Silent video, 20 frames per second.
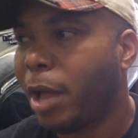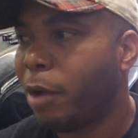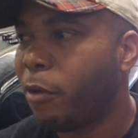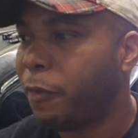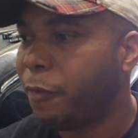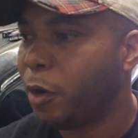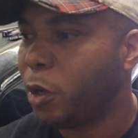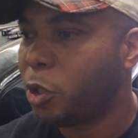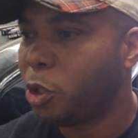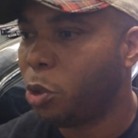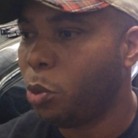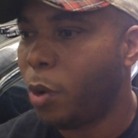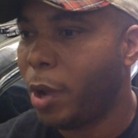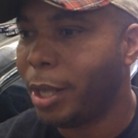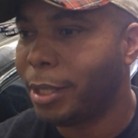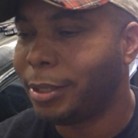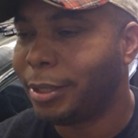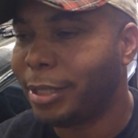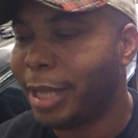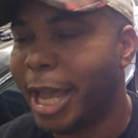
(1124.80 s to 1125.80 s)
refer to
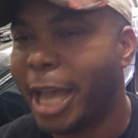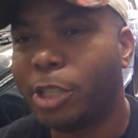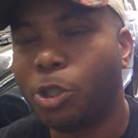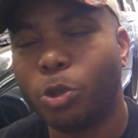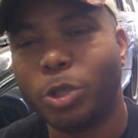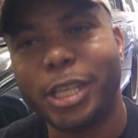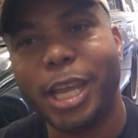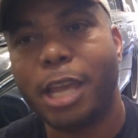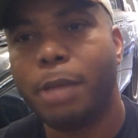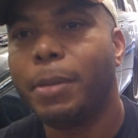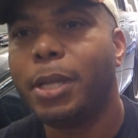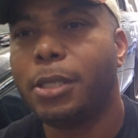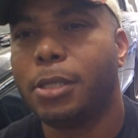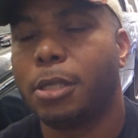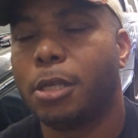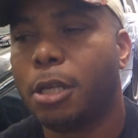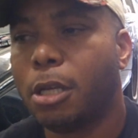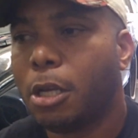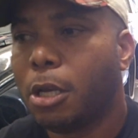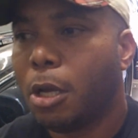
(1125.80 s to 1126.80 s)
as
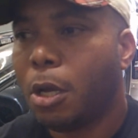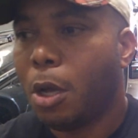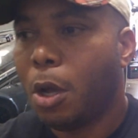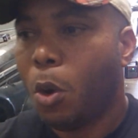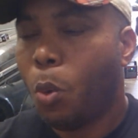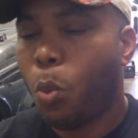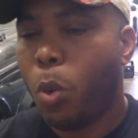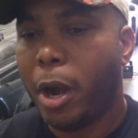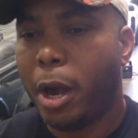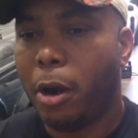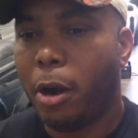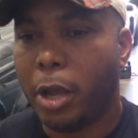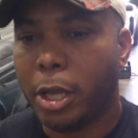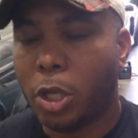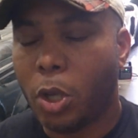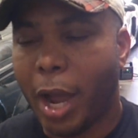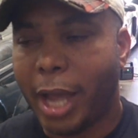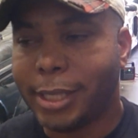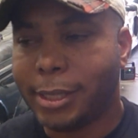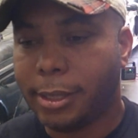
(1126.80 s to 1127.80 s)
edutainment, where
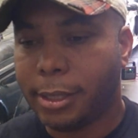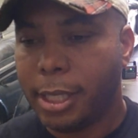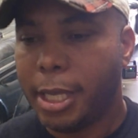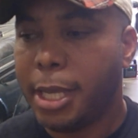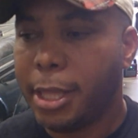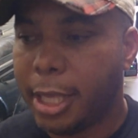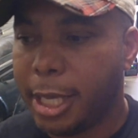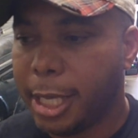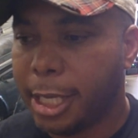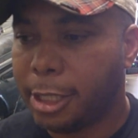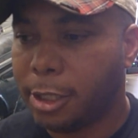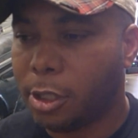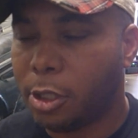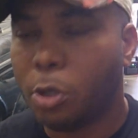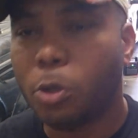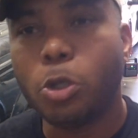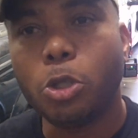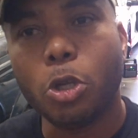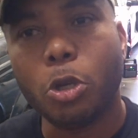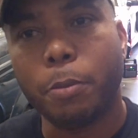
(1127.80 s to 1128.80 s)
I see these
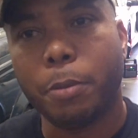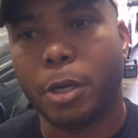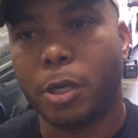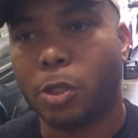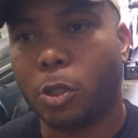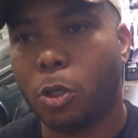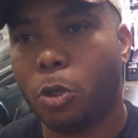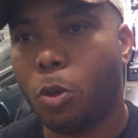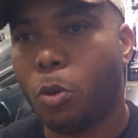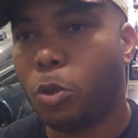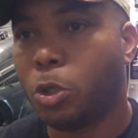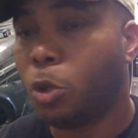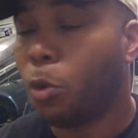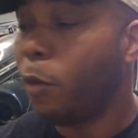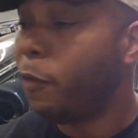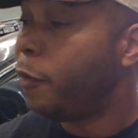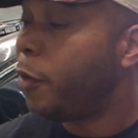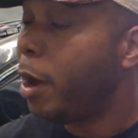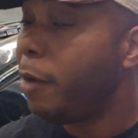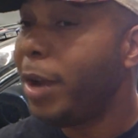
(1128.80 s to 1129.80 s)
YouTubers who
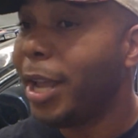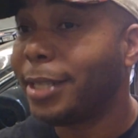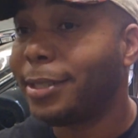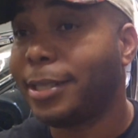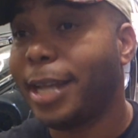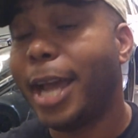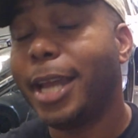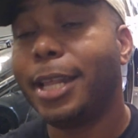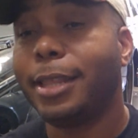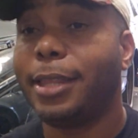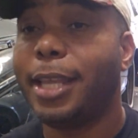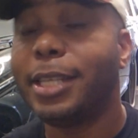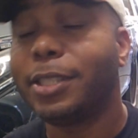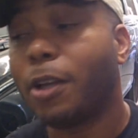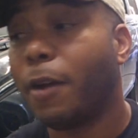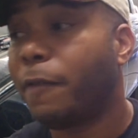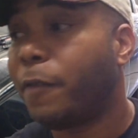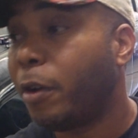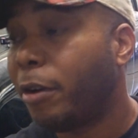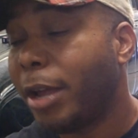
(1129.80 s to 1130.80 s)
do very exciting things
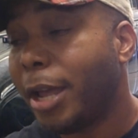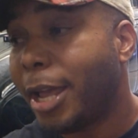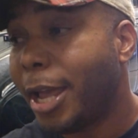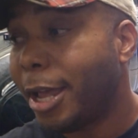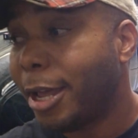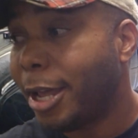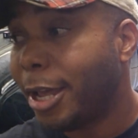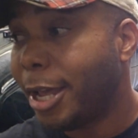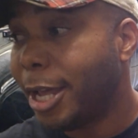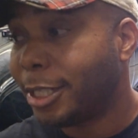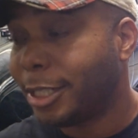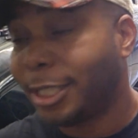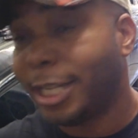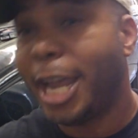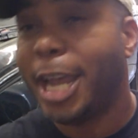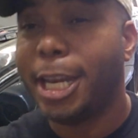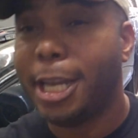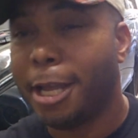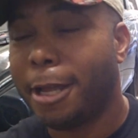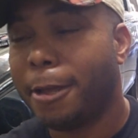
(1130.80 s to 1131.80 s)
that are very
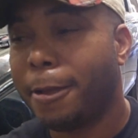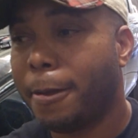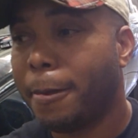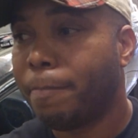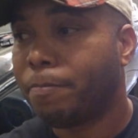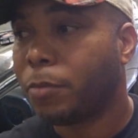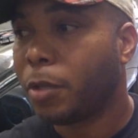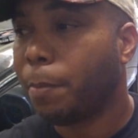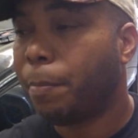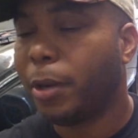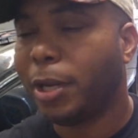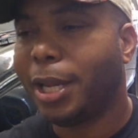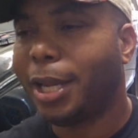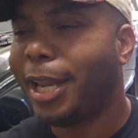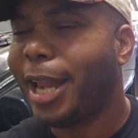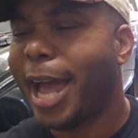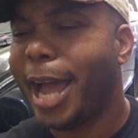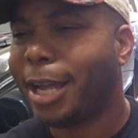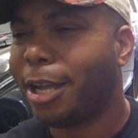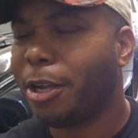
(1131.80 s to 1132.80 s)
entertaining, but
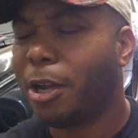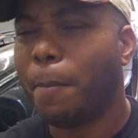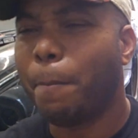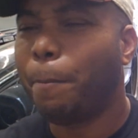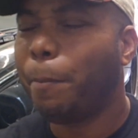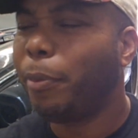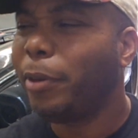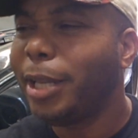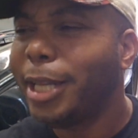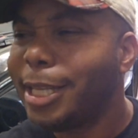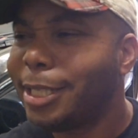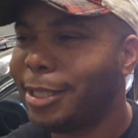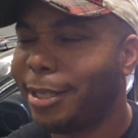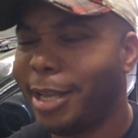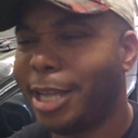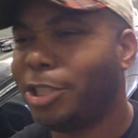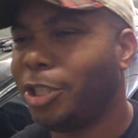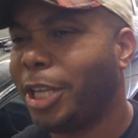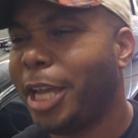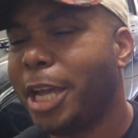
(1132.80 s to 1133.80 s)
lack complete
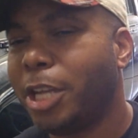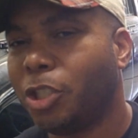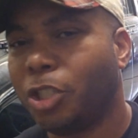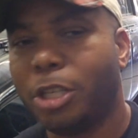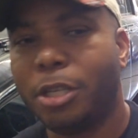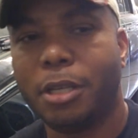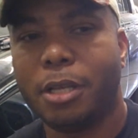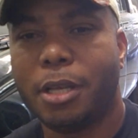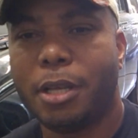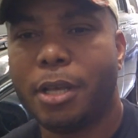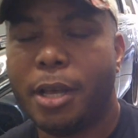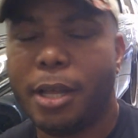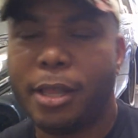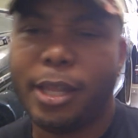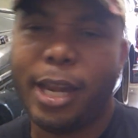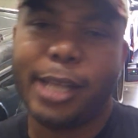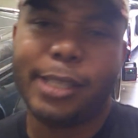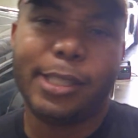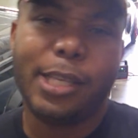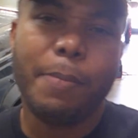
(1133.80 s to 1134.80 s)
education.
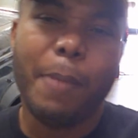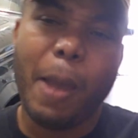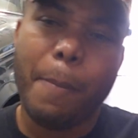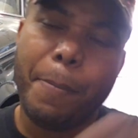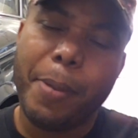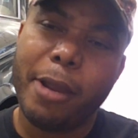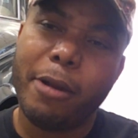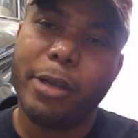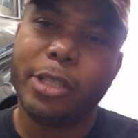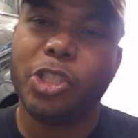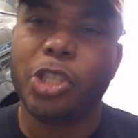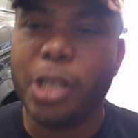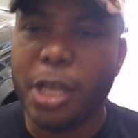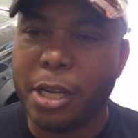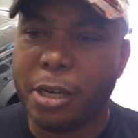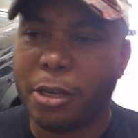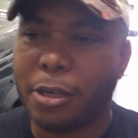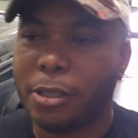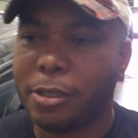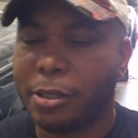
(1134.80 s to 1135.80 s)
Then I see my peer
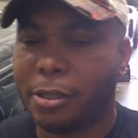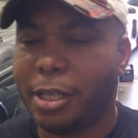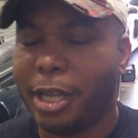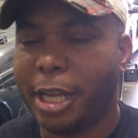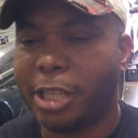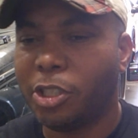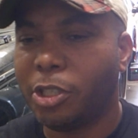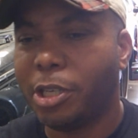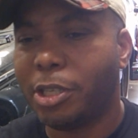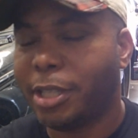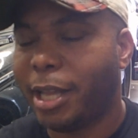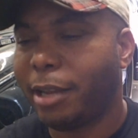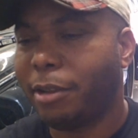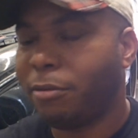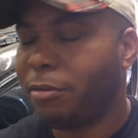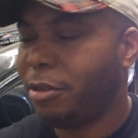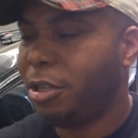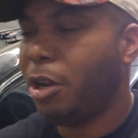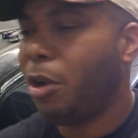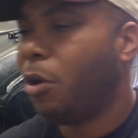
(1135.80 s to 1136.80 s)
engineers
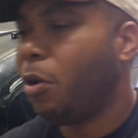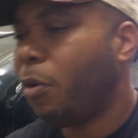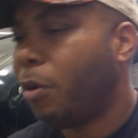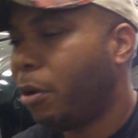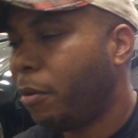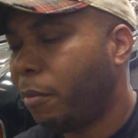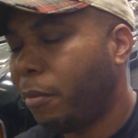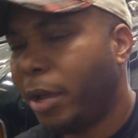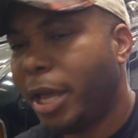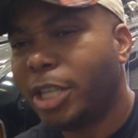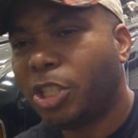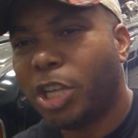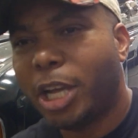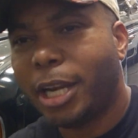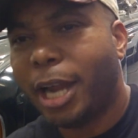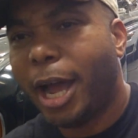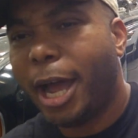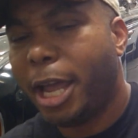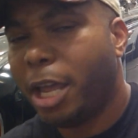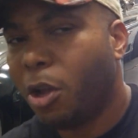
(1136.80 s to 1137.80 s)
like AJ
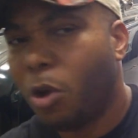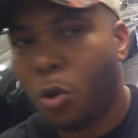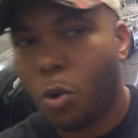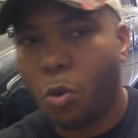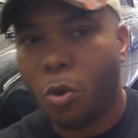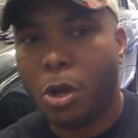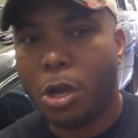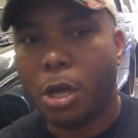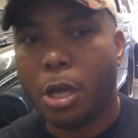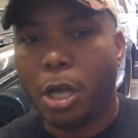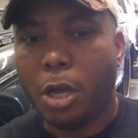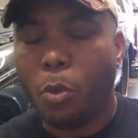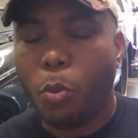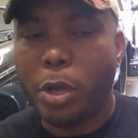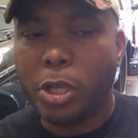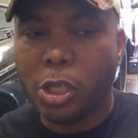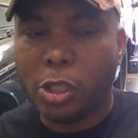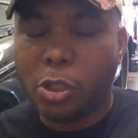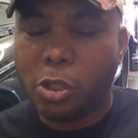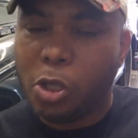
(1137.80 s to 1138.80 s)
and I, who
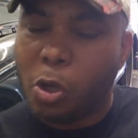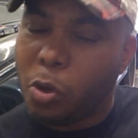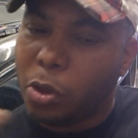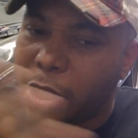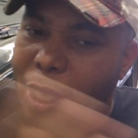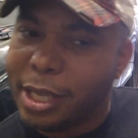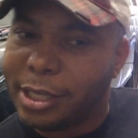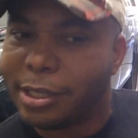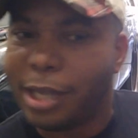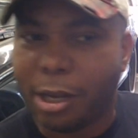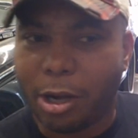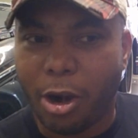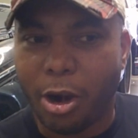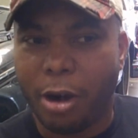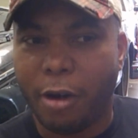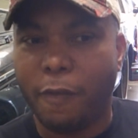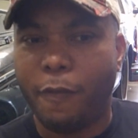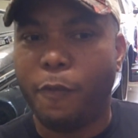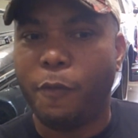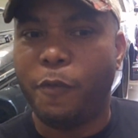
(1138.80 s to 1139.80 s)
we just do things that
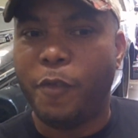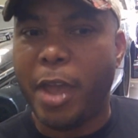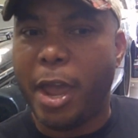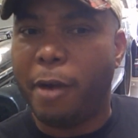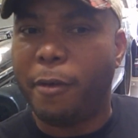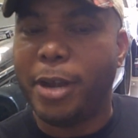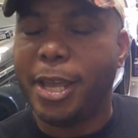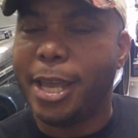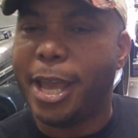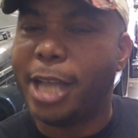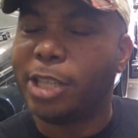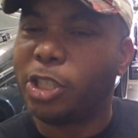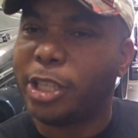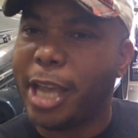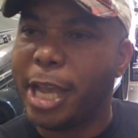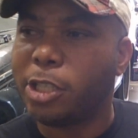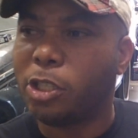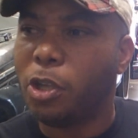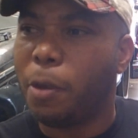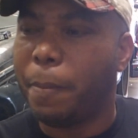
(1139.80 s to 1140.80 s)
are very
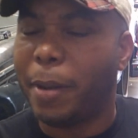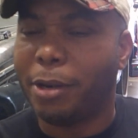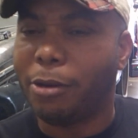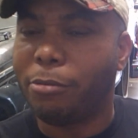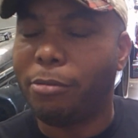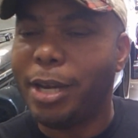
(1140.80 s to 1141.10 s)
educational, but